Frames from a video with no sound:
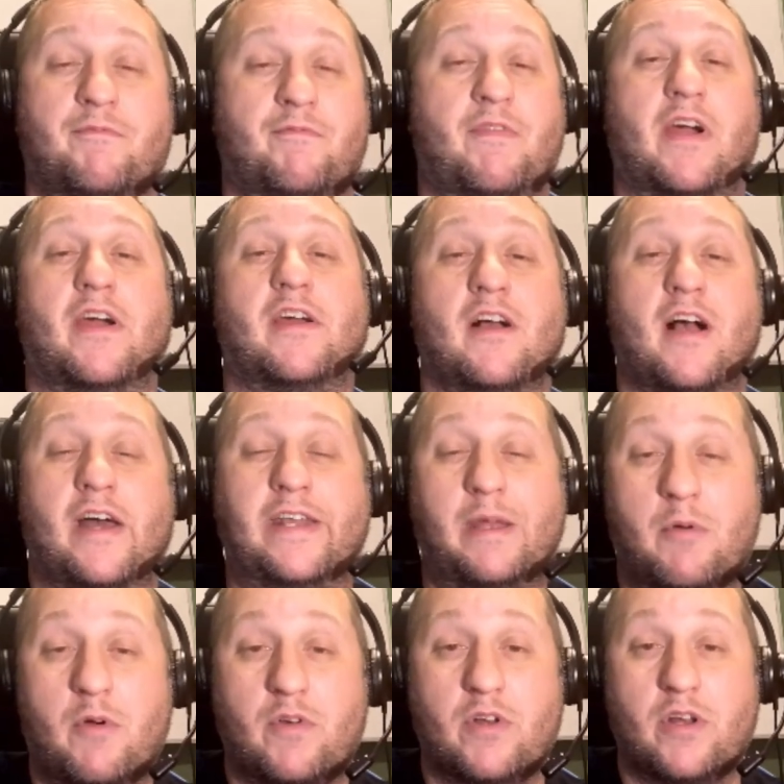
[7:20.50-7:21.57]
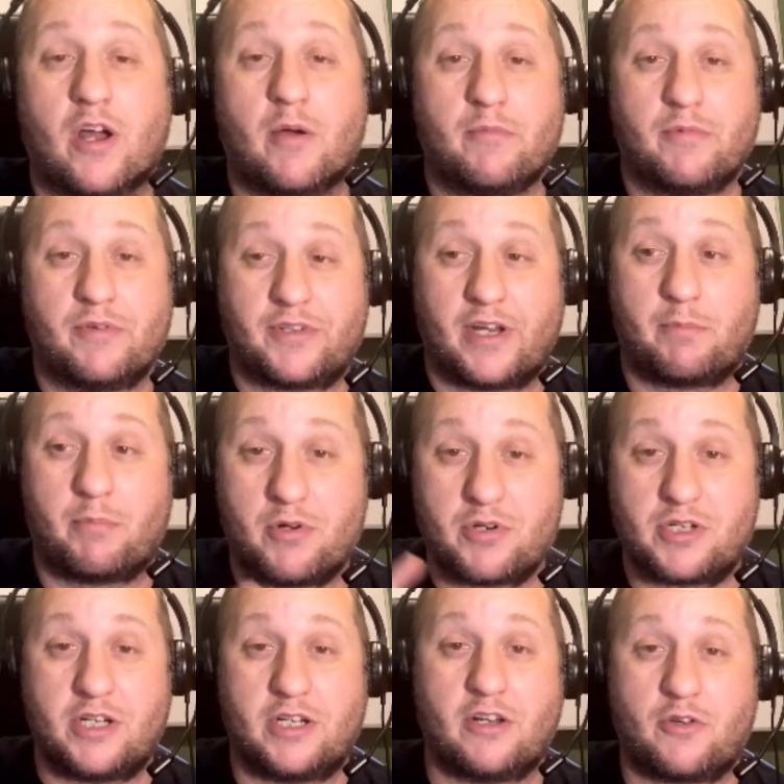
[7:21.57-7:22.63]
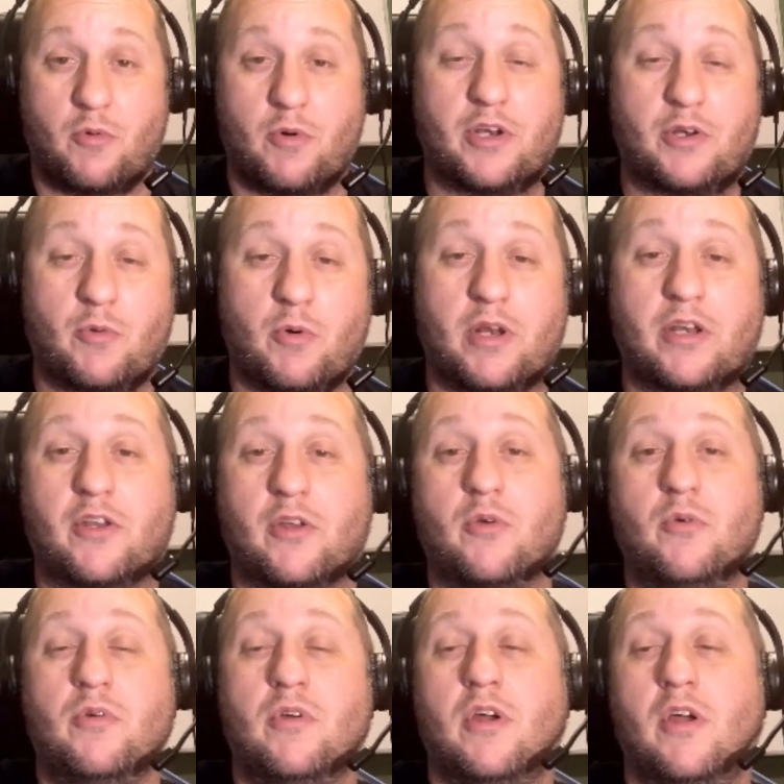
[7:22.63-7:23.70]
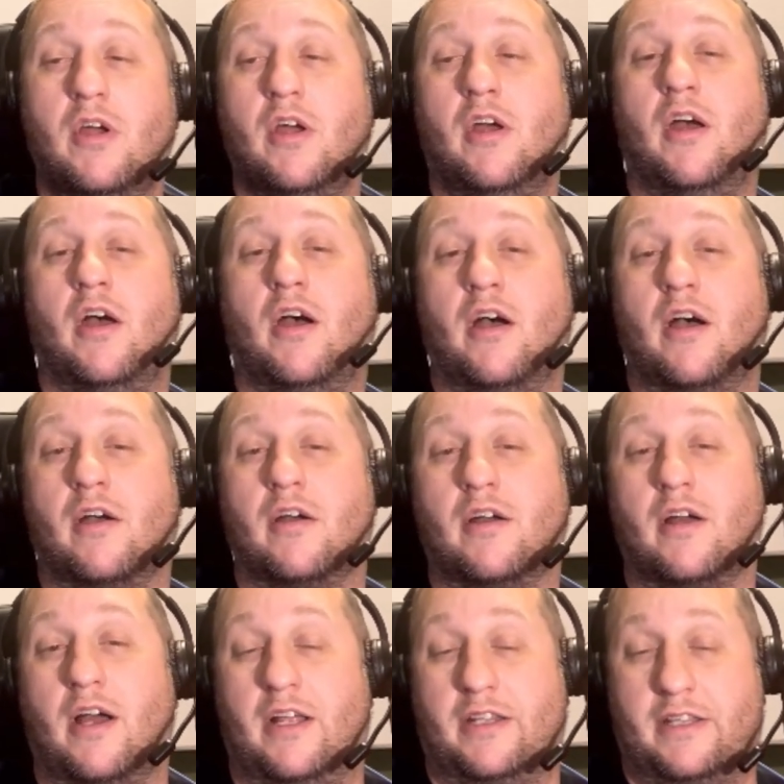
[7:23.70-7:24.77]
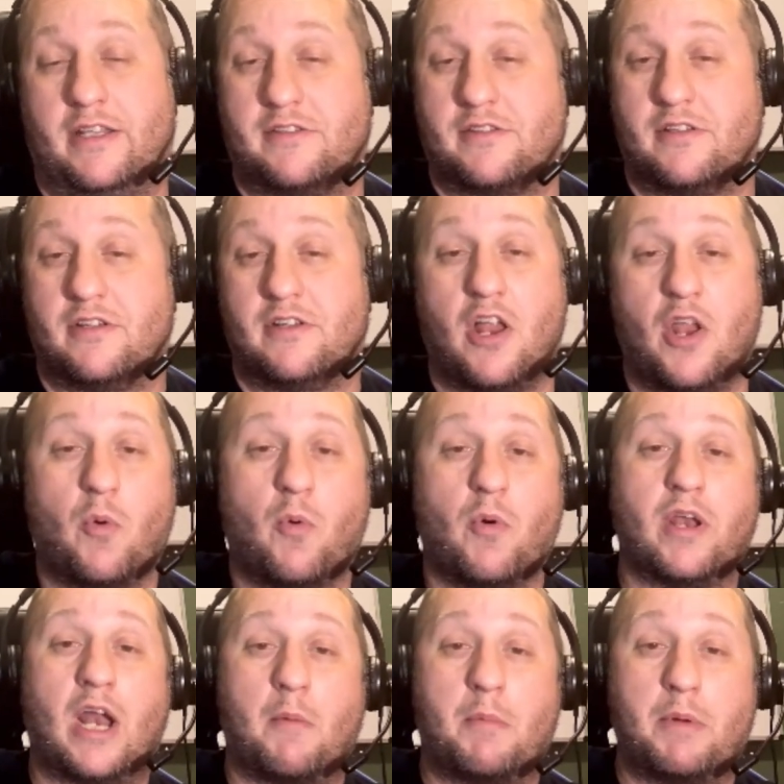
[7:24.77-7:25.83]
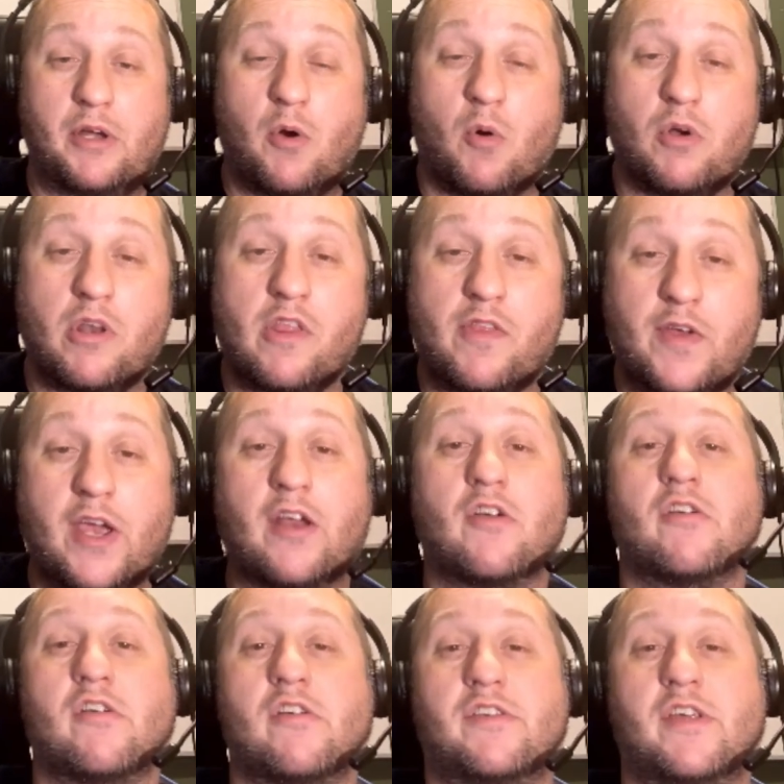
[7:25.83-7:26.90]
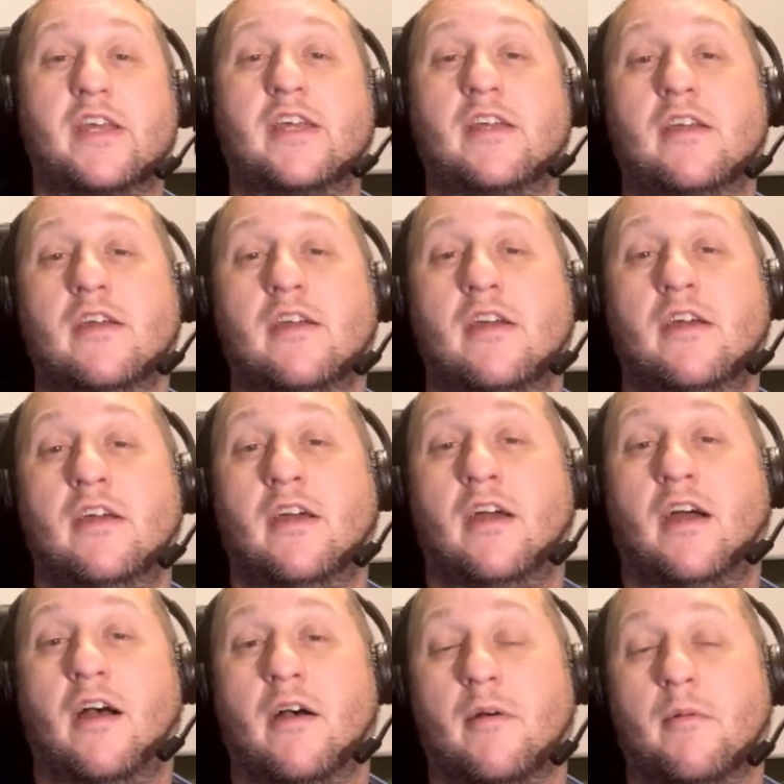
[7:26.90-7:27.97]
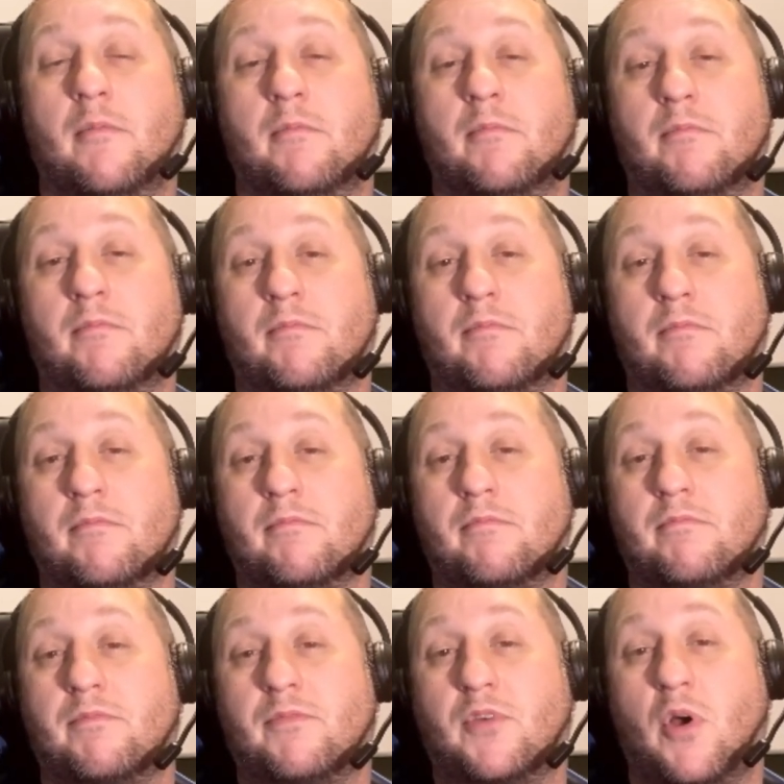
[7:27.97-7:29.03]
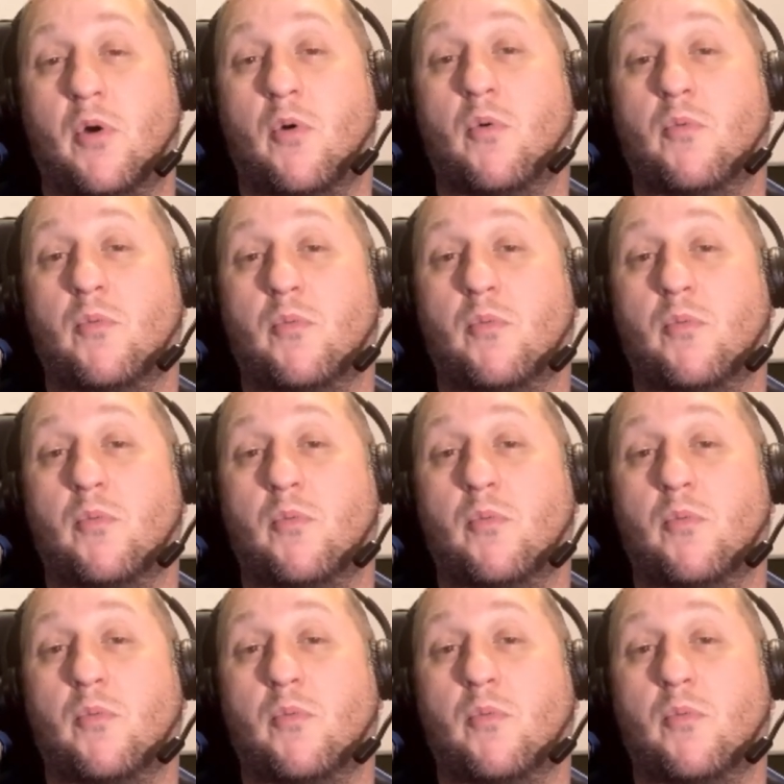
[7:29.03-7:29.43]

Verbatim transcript: very glad they moved it up instead of pushing into 2022. Uh, this is another one that I'll be going to the theater to see. Um, so